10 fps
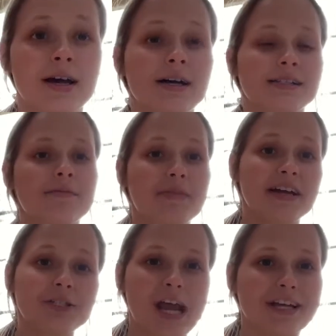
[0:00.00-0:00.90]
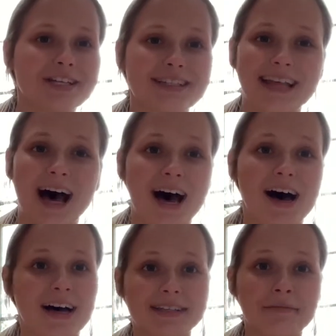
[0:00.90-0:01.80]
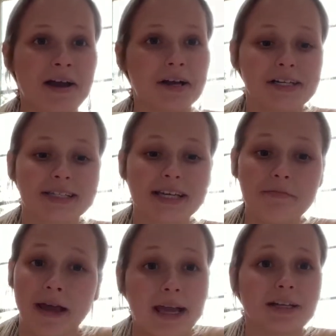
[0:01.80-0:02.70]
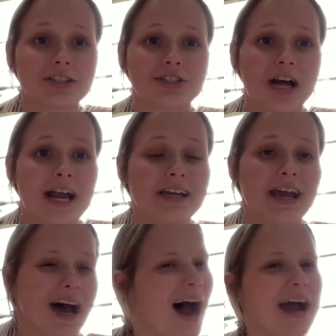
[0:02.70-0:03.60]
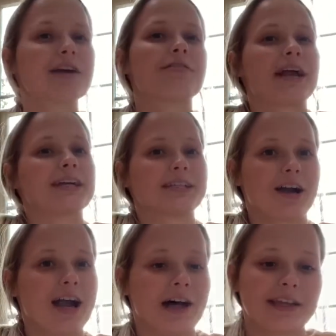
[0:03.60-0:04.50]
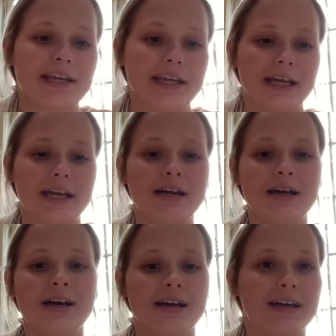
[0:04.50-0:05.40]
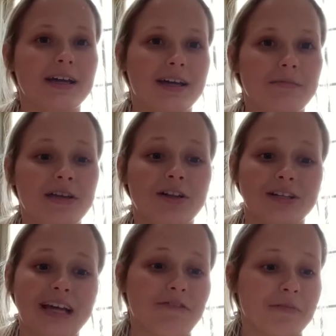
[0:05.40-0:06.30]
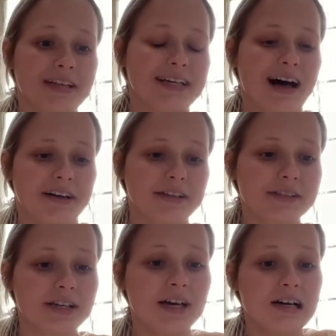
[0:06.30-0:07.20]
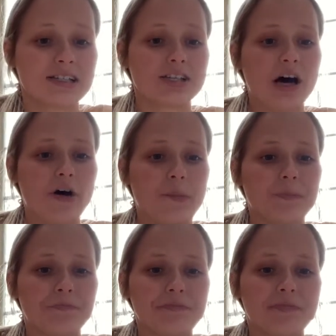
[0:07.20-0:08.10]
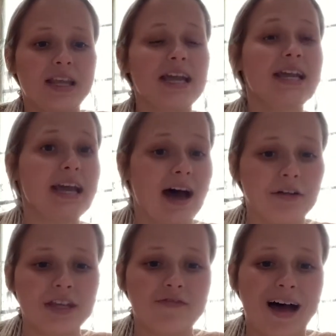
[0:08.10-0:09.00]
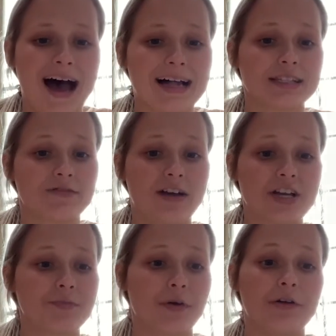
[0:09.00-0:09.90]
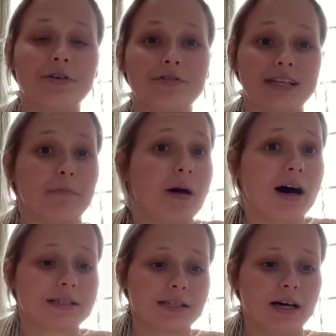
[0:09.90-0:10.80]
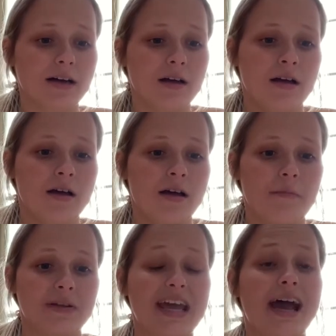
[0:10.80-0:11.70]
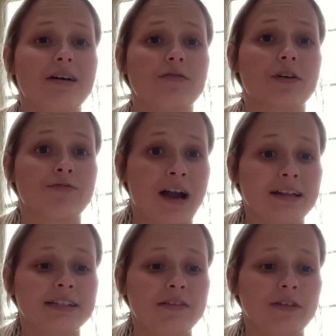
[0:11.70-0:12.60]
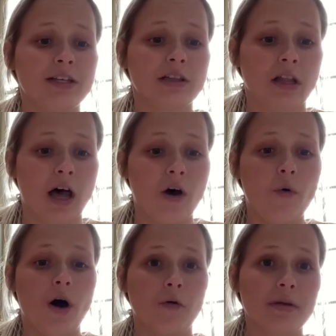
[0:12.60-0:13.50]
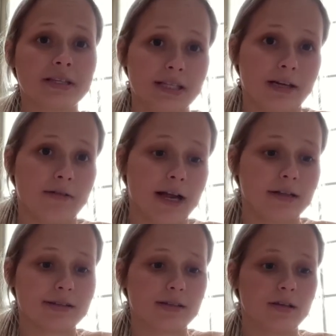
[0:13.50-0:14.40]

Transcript: Some big changes that us Americans can make to try to get higher ranks in our healthy eating can be looked at from the Italians. So they eat healthy fats, fresh produce, and pasta, but they have relatively low obesity rates.